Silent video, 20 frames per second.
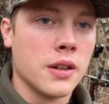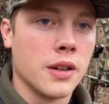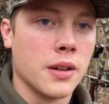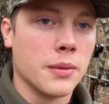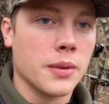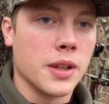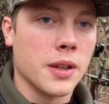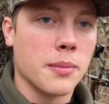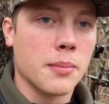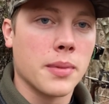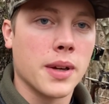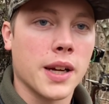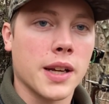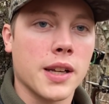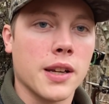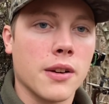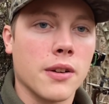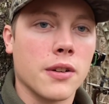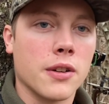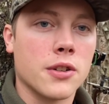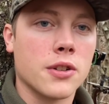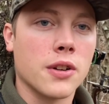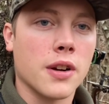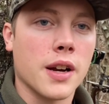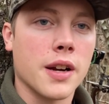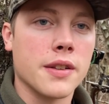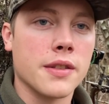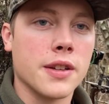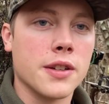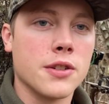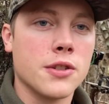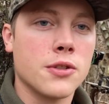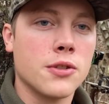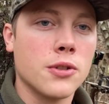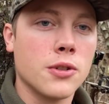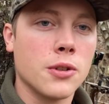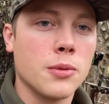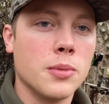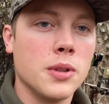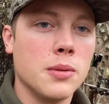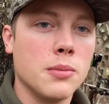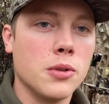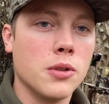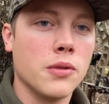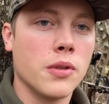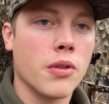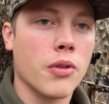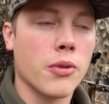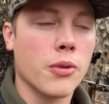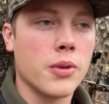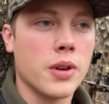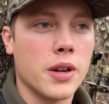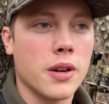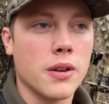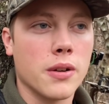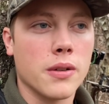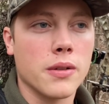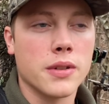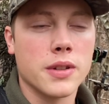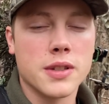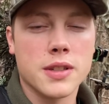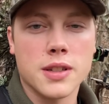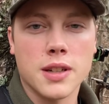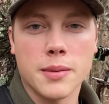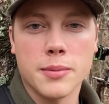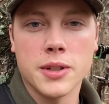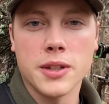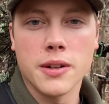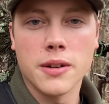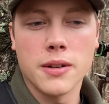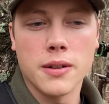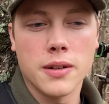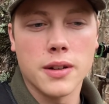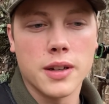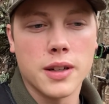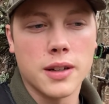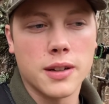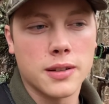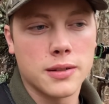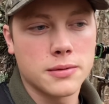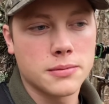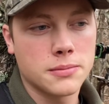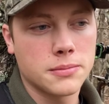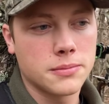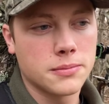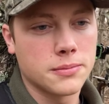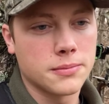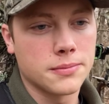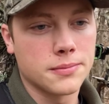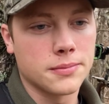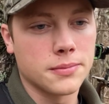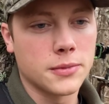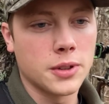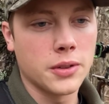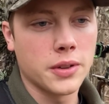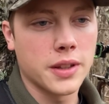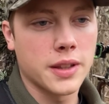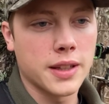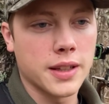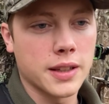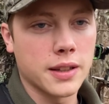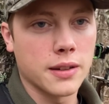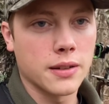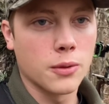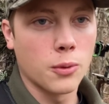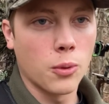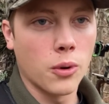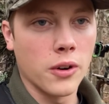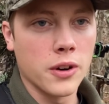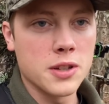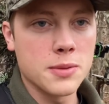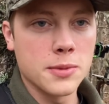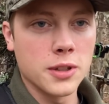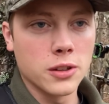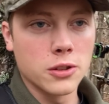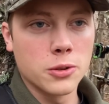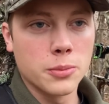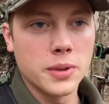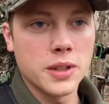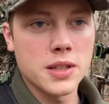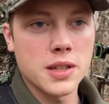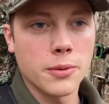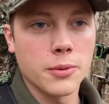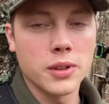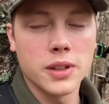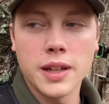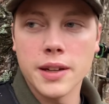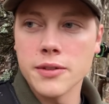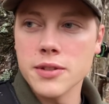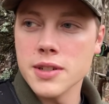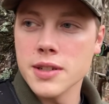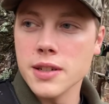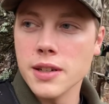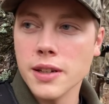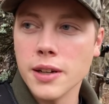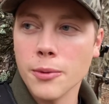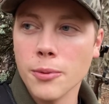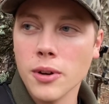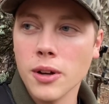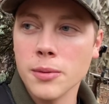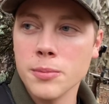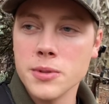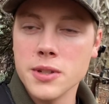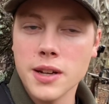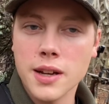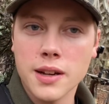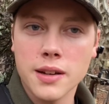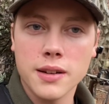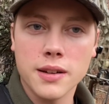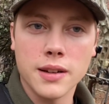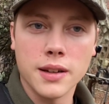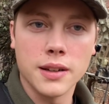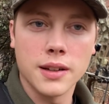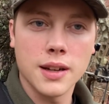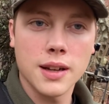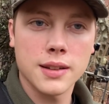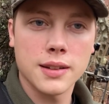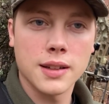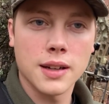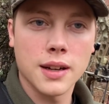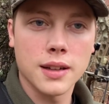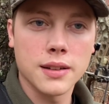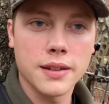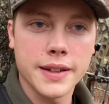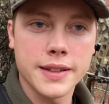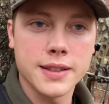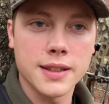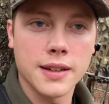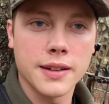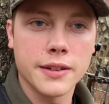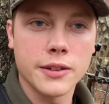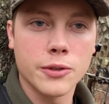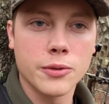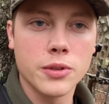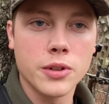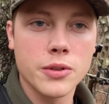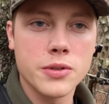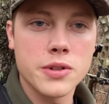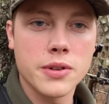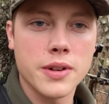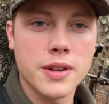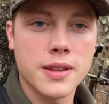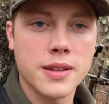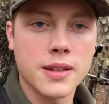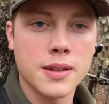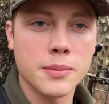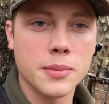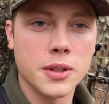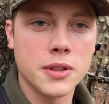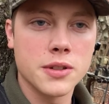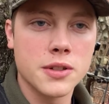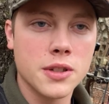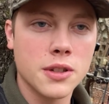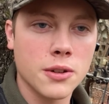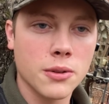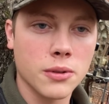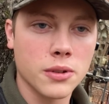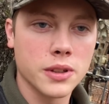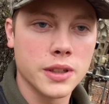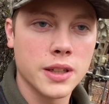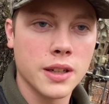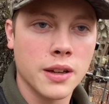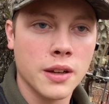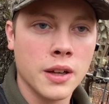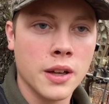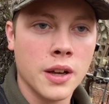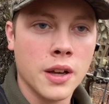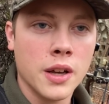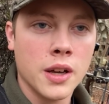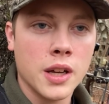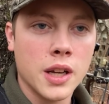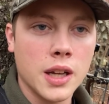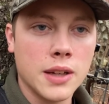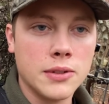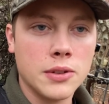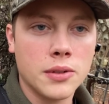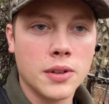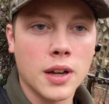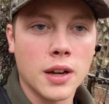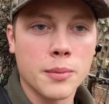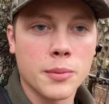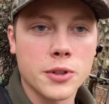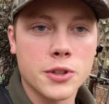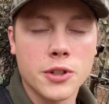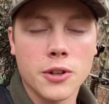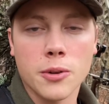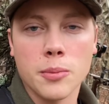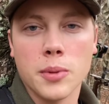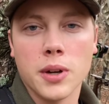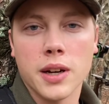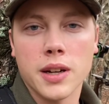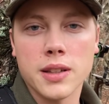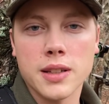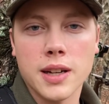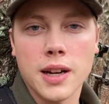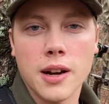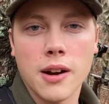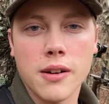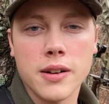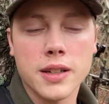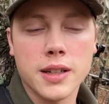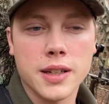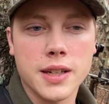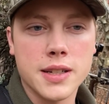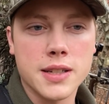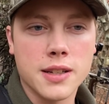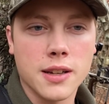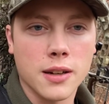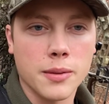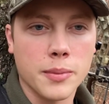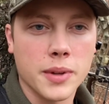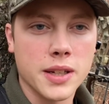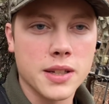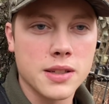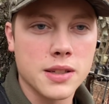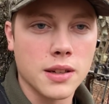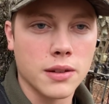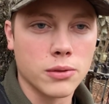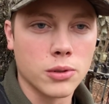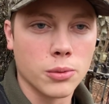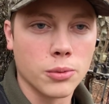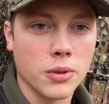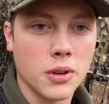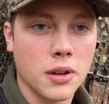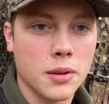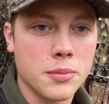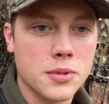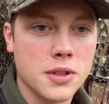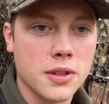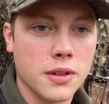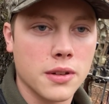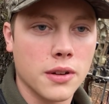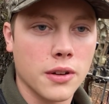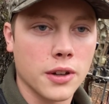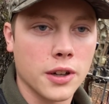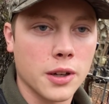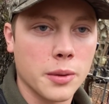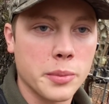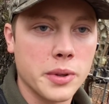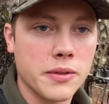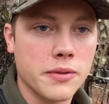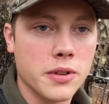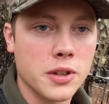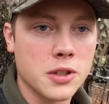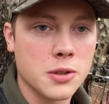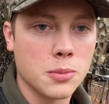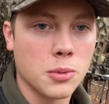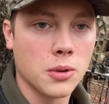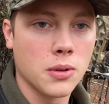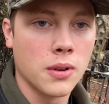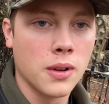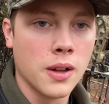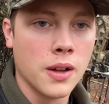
getting back here and to try it, they should be moving through here this time of year. The only thing that worries me a little bit is I really haven't seen any rubs yet. And not that I like to hunt over those or anything, but generally, if you've got a mature buck in the area, he's going to make several rubs that are going to be visible,